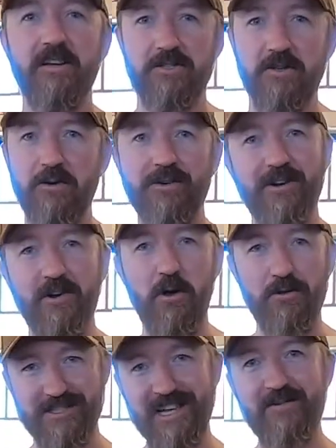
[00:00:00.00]
So a
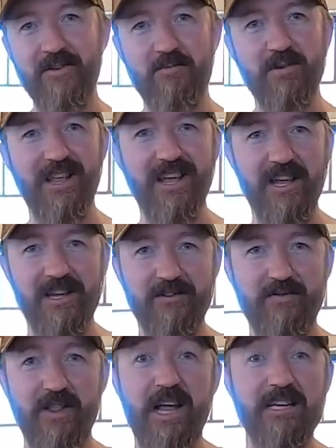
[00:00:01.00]
nose heavy
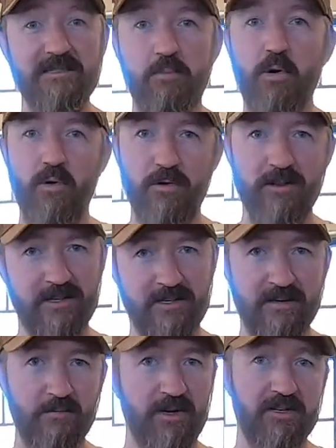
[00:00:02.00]
plane flies
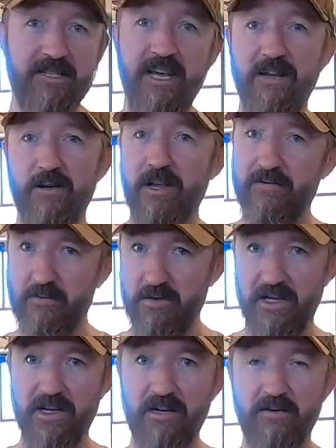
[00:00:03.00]
poorly, but a tail heavy
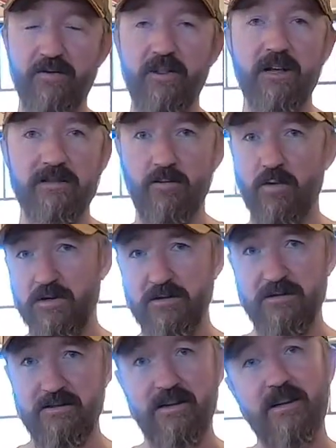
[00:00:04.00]
plane flies
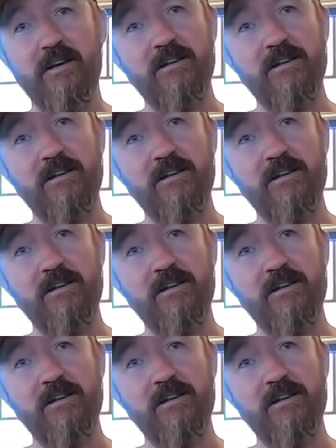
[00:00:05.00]
once.